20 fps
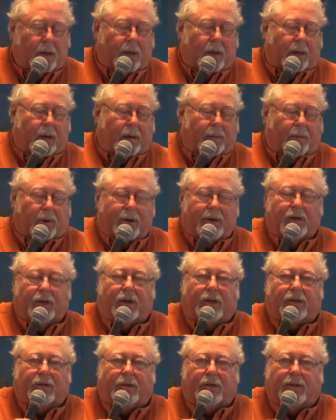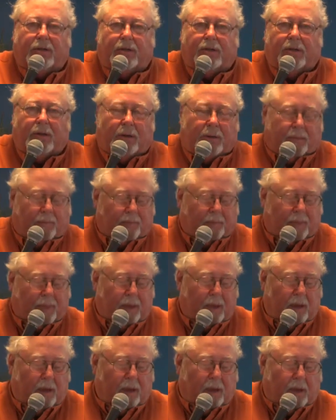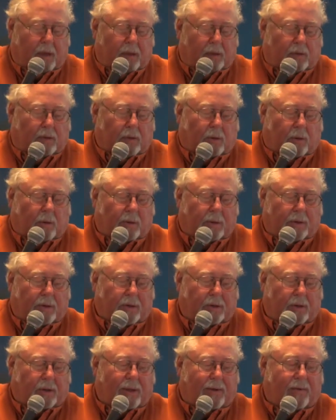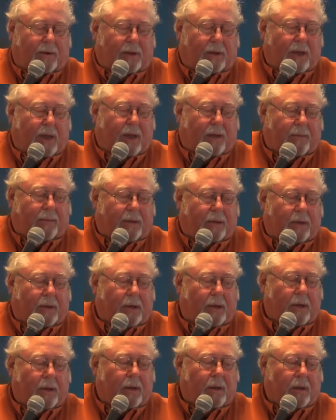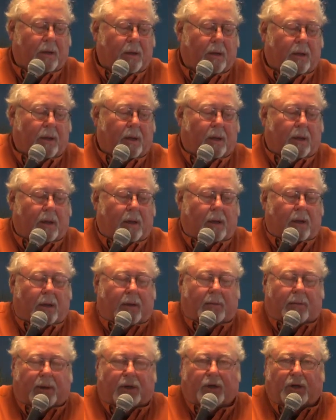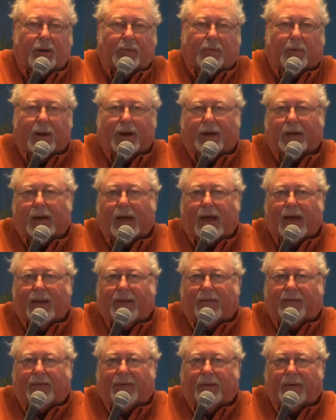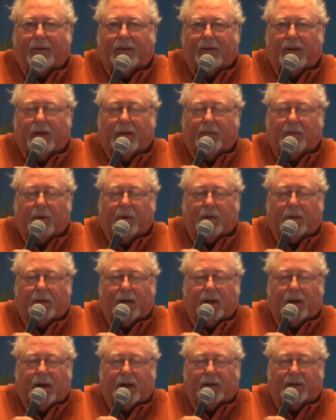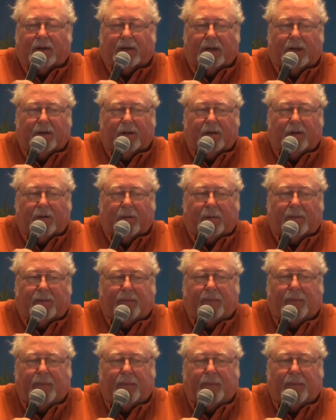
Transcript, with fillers: uh, bring justice. So we'll just leave it at that. But My Shipwrecked Life is another book that I'd like to send to you.